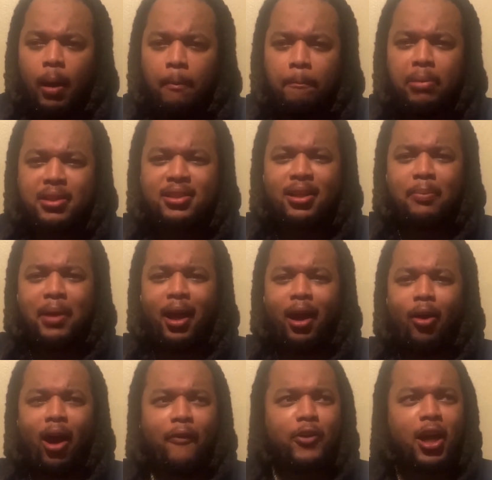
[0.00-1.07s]
But
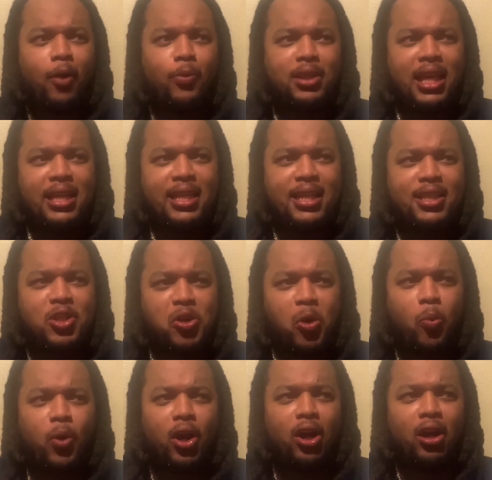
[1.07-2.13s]
somehow, I forgot what they did to it
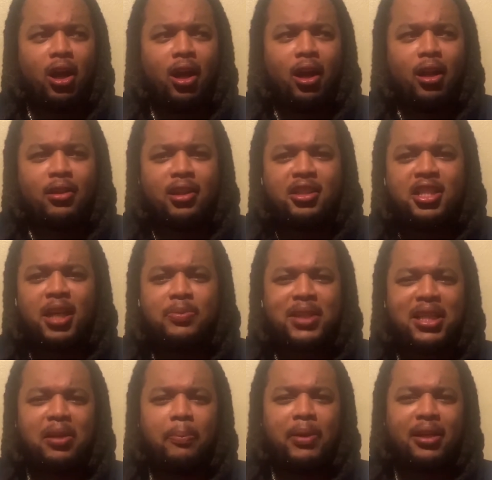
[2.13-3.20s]
where the chips
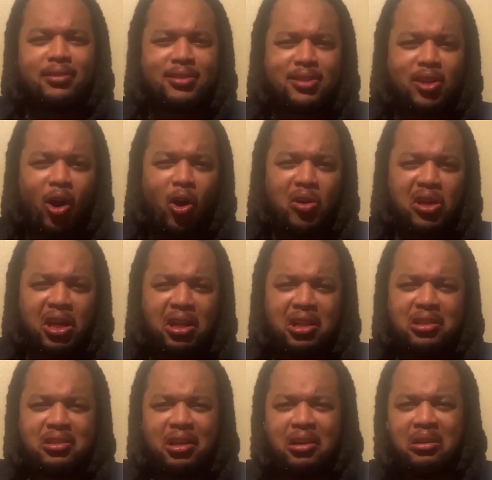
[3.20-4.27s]
end up being soggy and
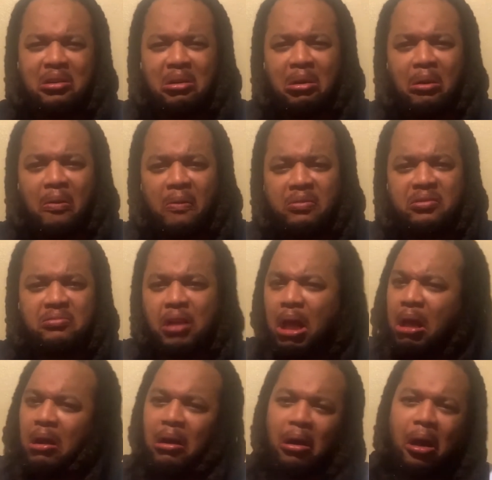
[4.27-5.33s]
it's like, oh,
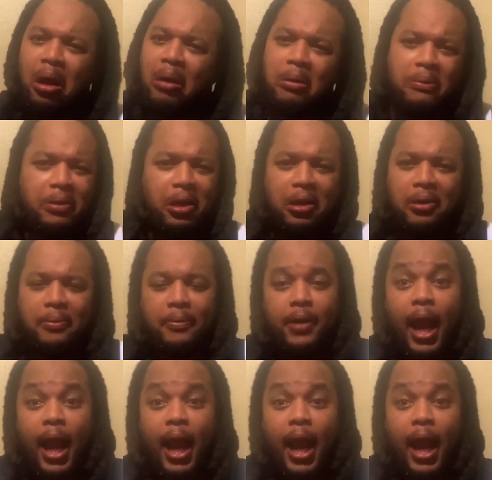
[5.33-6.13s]
oh no.